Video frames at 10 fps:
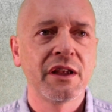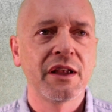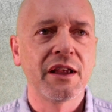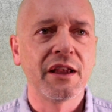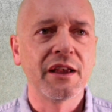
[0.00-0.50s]

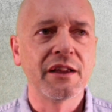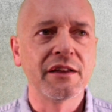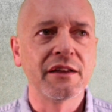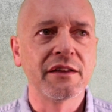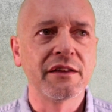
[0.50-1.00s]

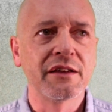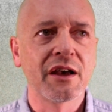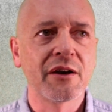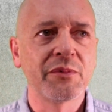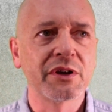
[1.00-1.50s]
And the
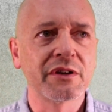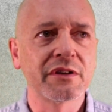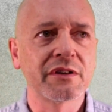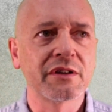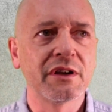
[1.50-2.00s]
topic,
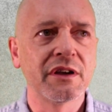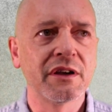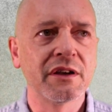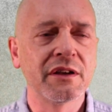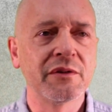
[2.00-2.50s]

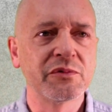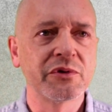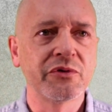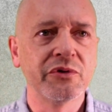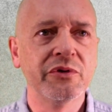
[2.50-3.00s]
it was
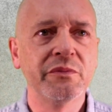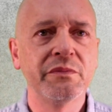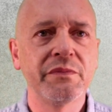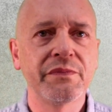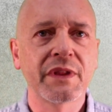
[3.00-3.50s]
a group,
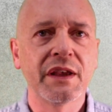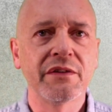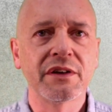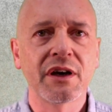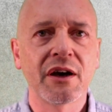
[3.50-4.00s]

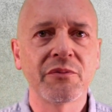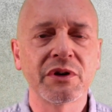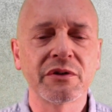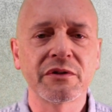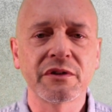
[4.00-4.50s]
and the
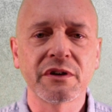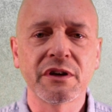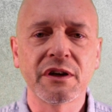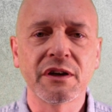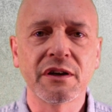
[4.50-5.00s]
topic
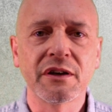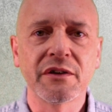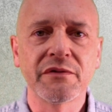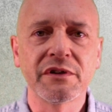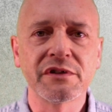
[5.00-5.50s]

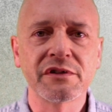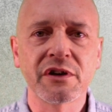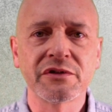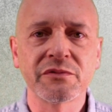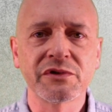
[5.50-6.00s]
of the
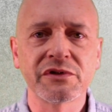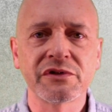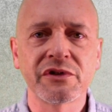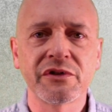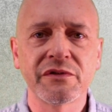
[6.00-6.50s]
discussion was
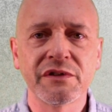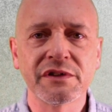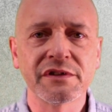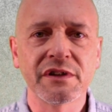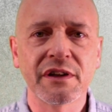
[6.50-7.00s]

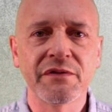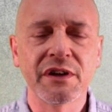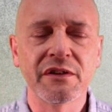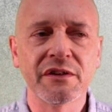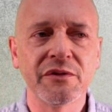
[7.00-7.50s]
assertiveness, and I
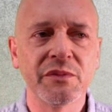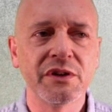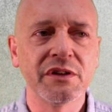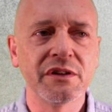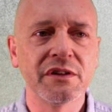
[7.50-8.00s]
found it to
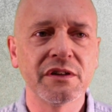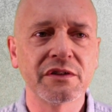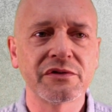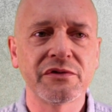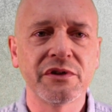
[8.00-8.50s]
be
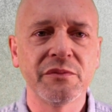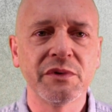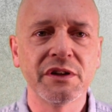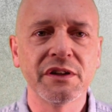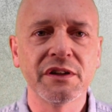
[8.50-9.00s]

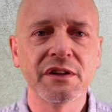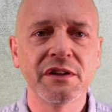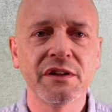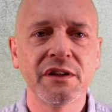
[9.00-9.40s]
extremely